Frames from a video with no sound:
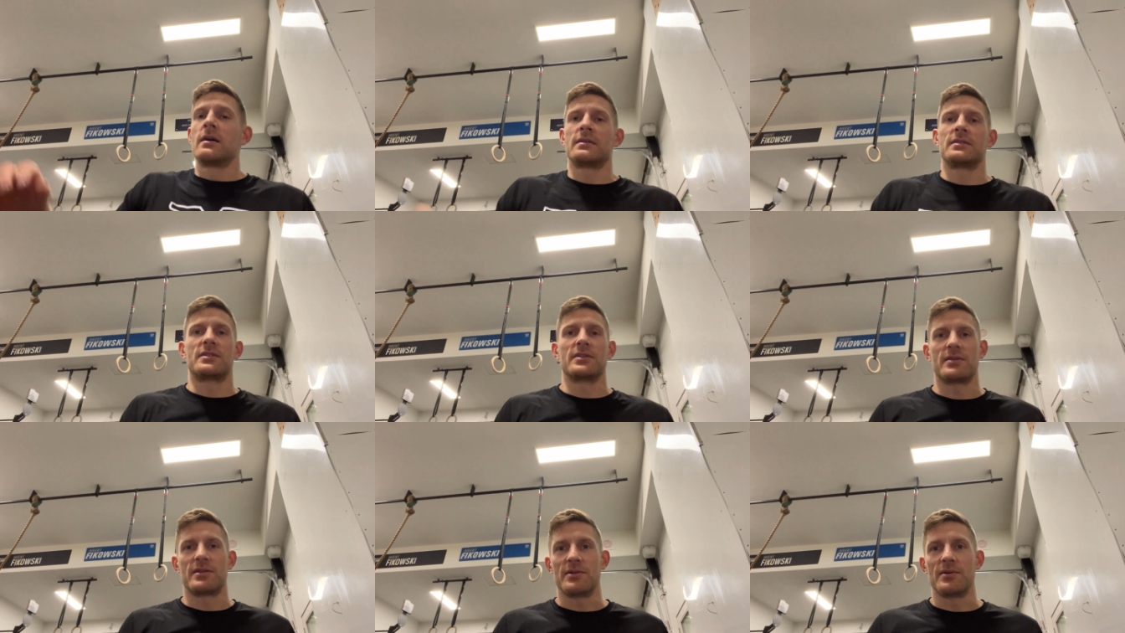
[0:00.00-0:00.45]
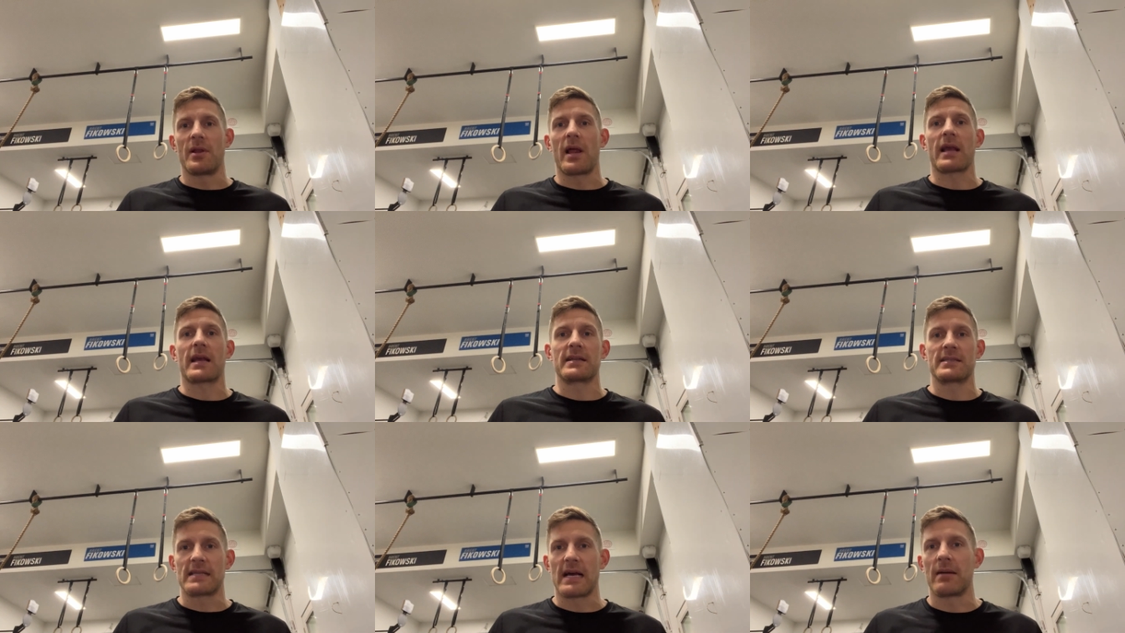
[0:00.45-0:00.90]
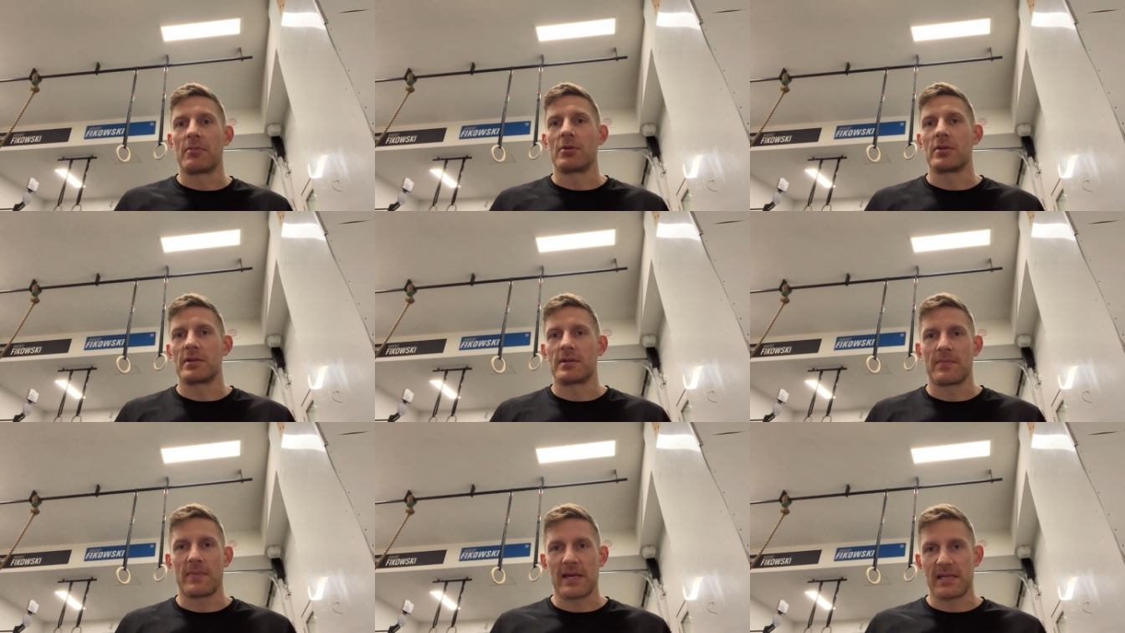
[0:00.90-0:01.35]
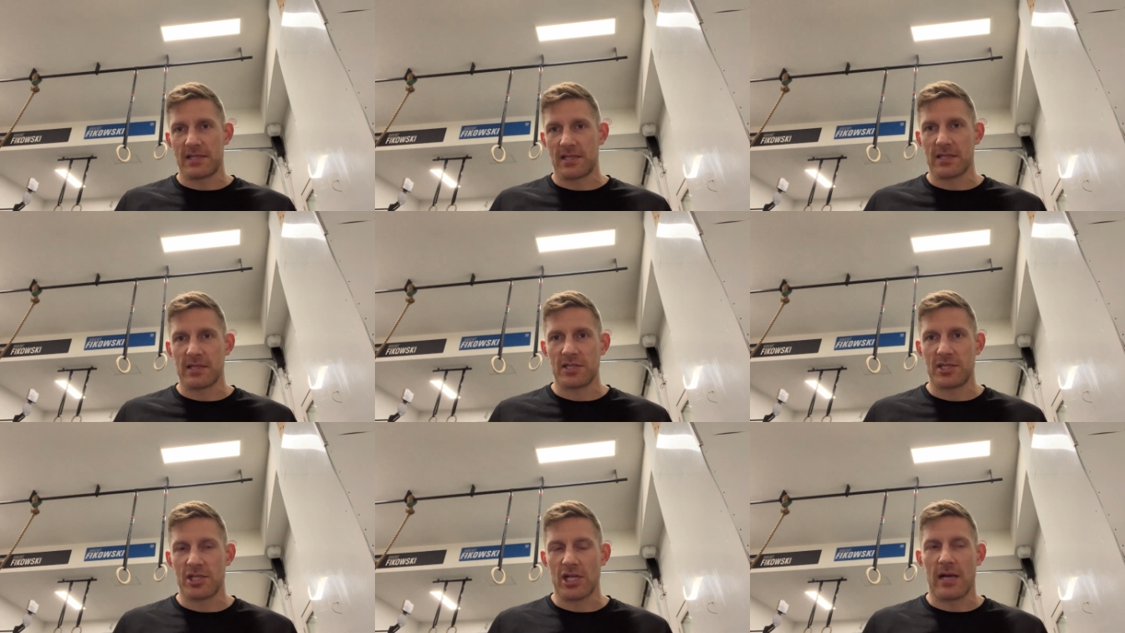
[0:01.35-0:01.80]
to do like a double and
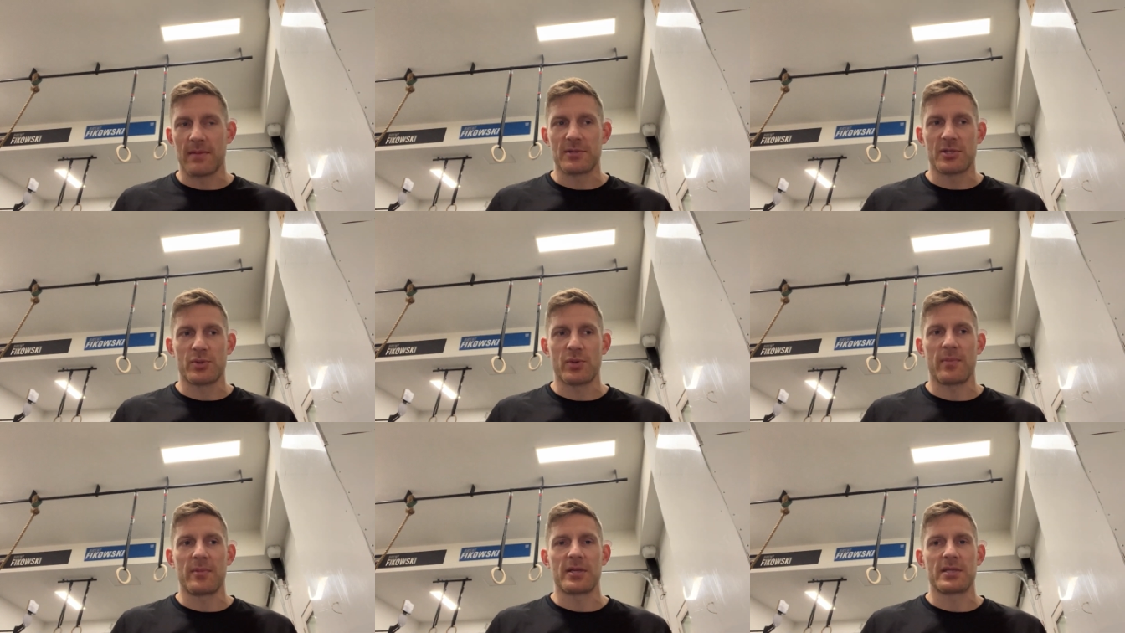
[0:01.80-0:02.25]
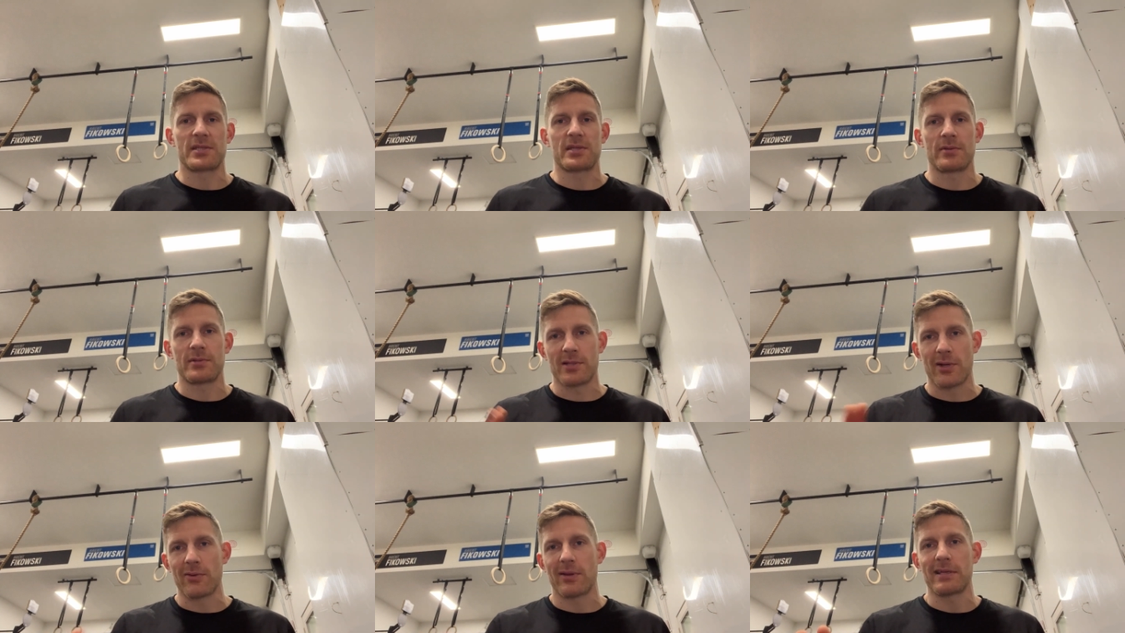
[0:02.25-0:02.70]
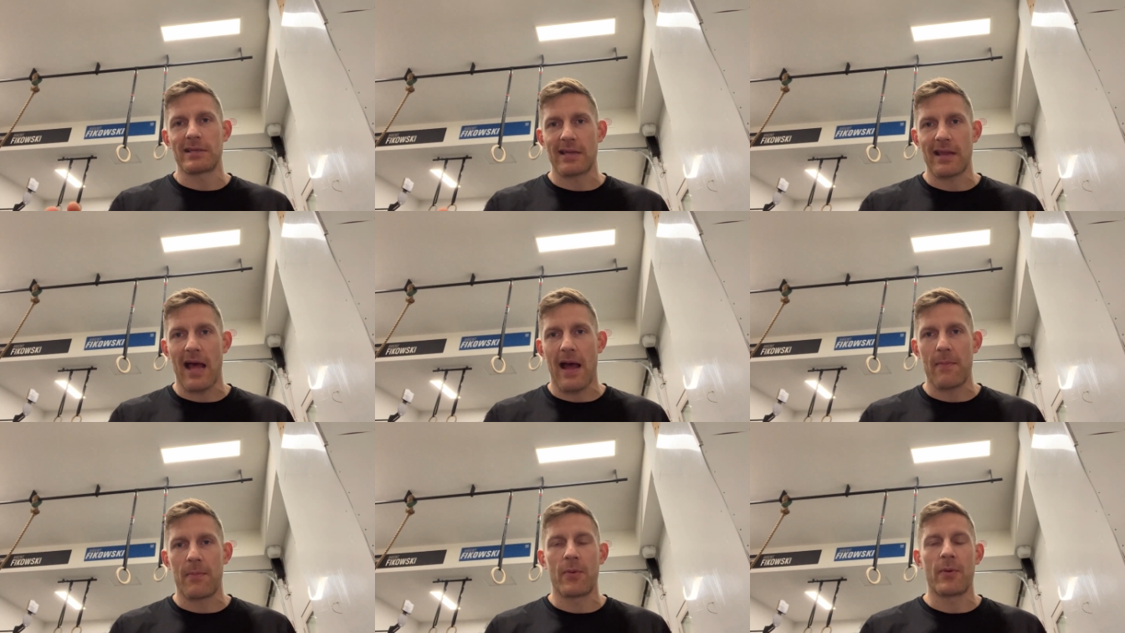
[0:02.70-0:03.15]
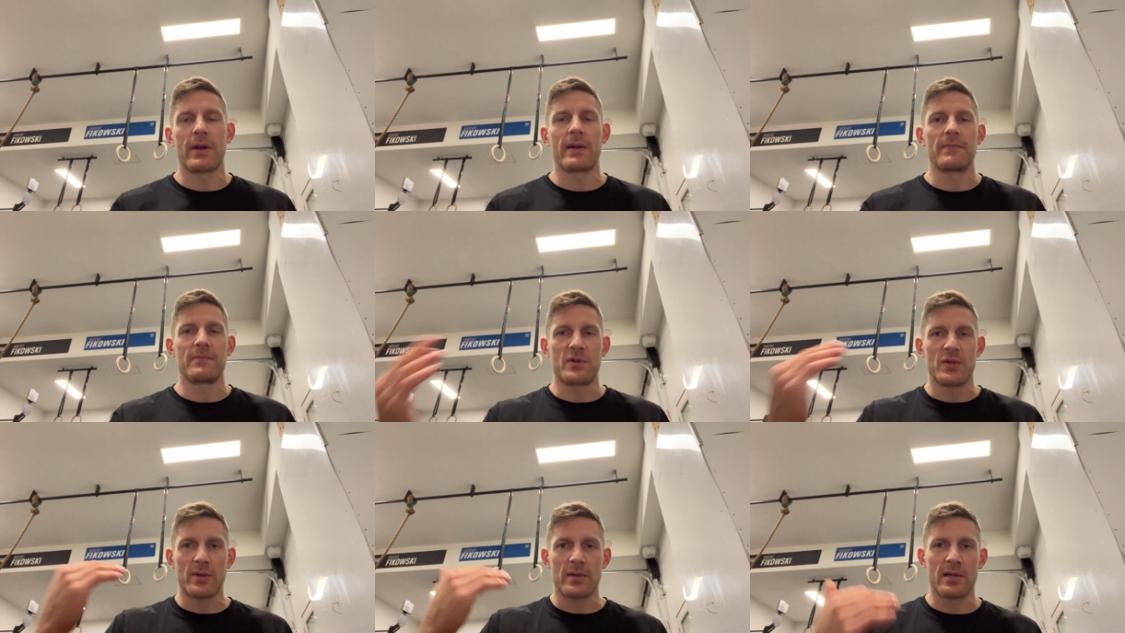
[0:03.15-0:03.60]
basically stop swimming. So don't get to that
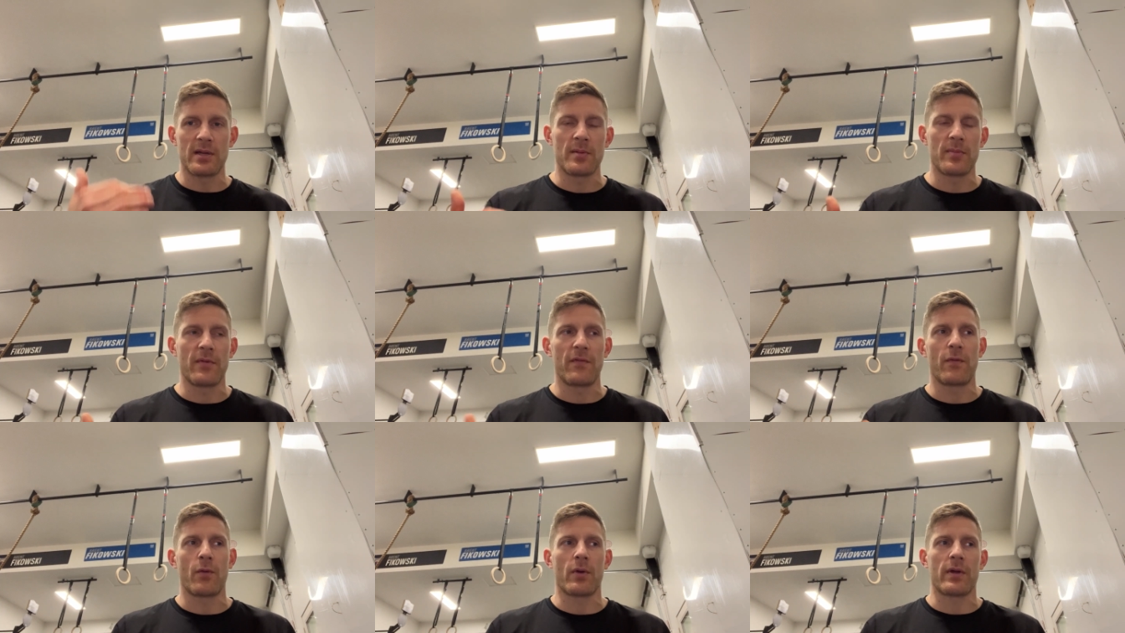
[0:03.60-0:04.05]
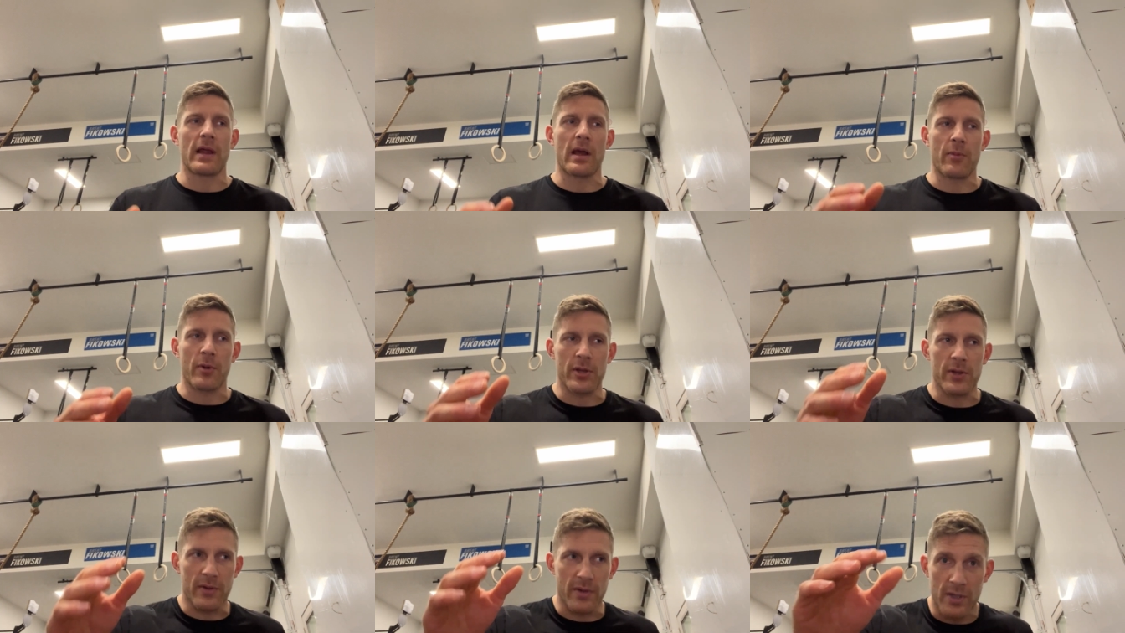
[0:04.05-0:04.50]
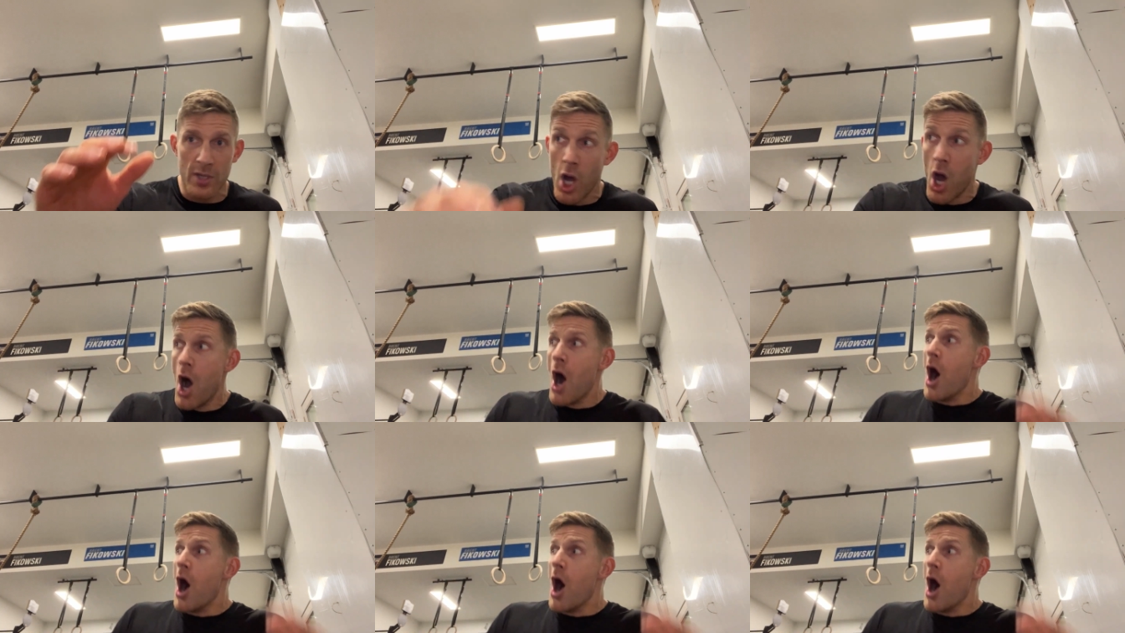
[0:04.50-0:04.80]
point. Do it a little before that where you can